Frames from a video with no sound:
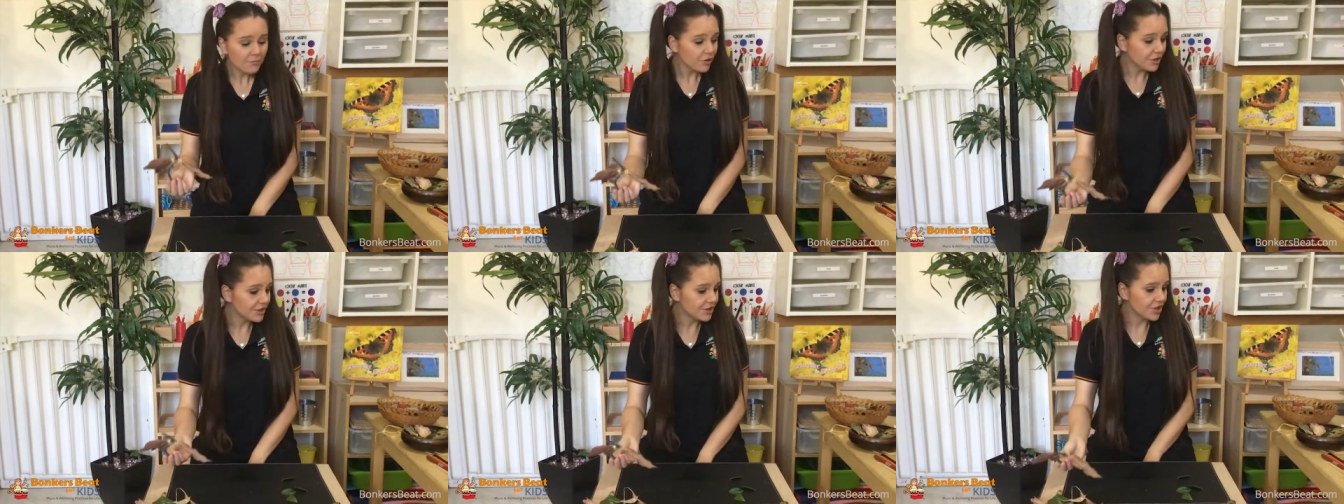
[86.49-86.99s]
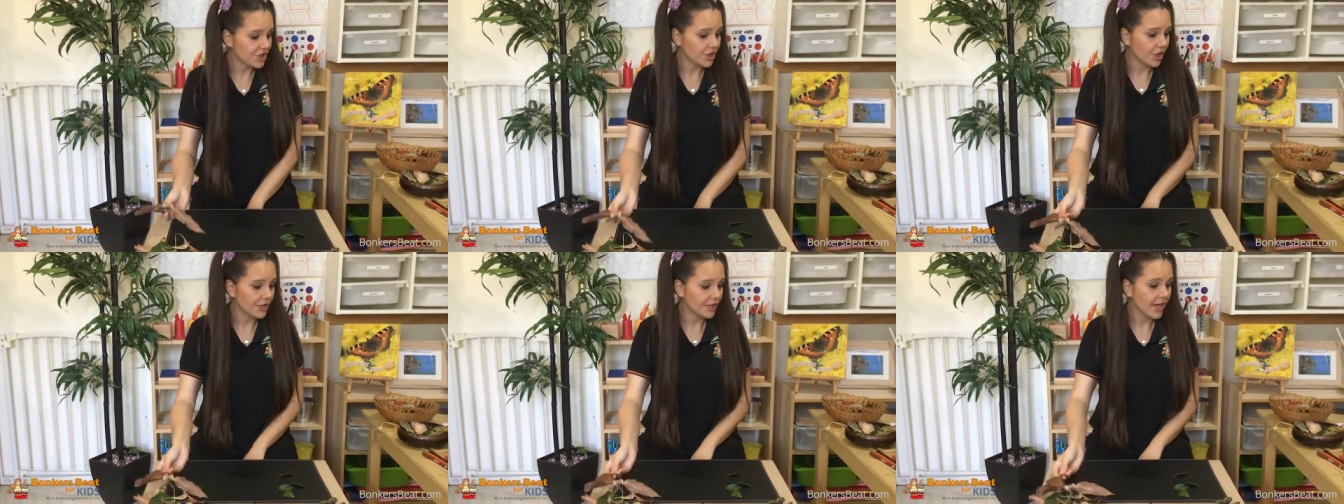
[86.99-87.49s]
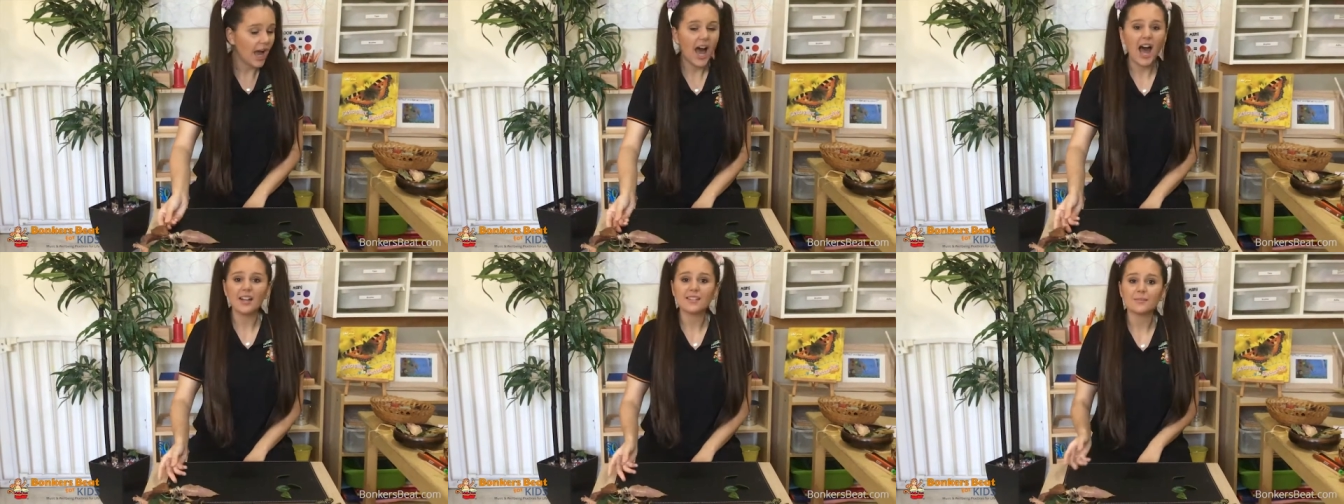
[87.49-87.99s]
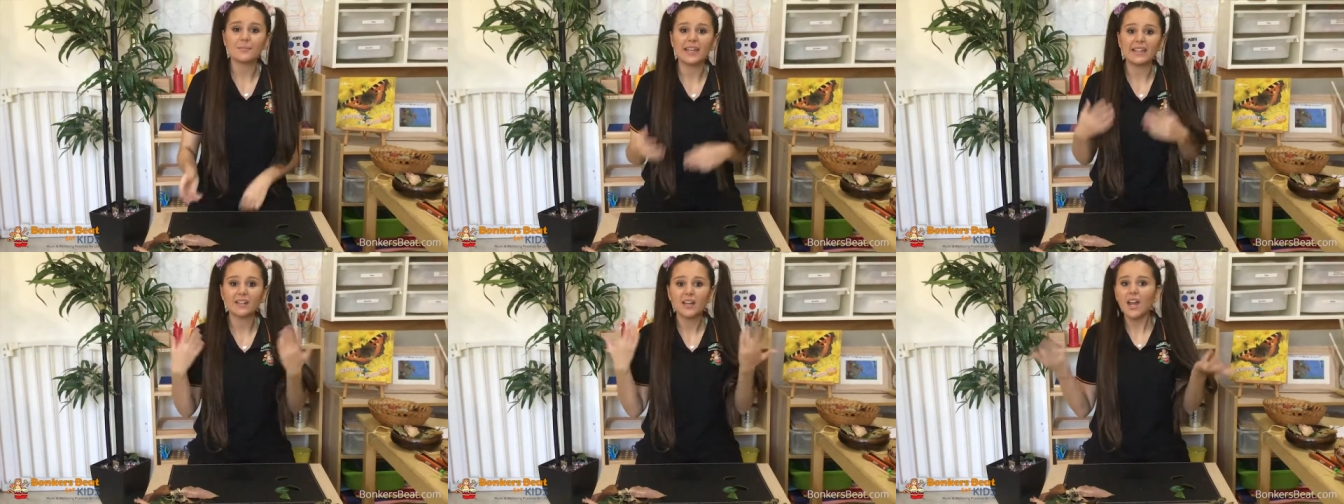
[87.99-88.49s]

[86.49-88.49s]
going to show you how to make